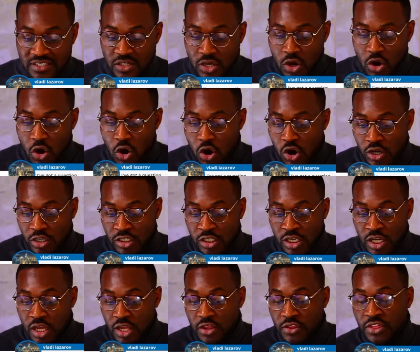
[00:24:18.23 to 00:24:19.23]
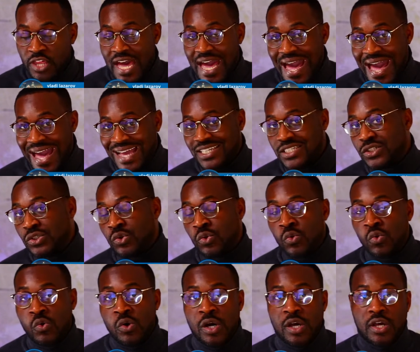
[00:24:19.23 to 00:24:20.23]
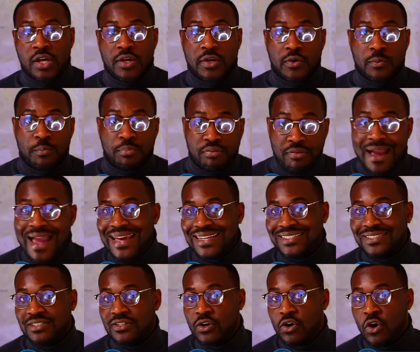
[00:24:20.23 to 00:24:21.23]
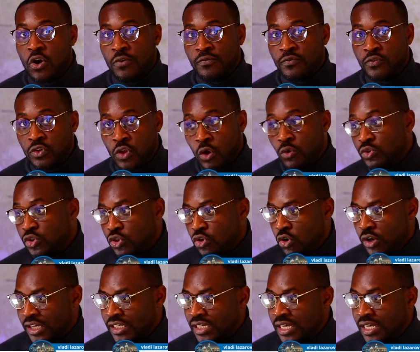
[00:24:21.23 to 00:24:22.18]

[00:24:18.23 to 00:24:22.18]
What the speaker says: on the actual price of Dogecoin.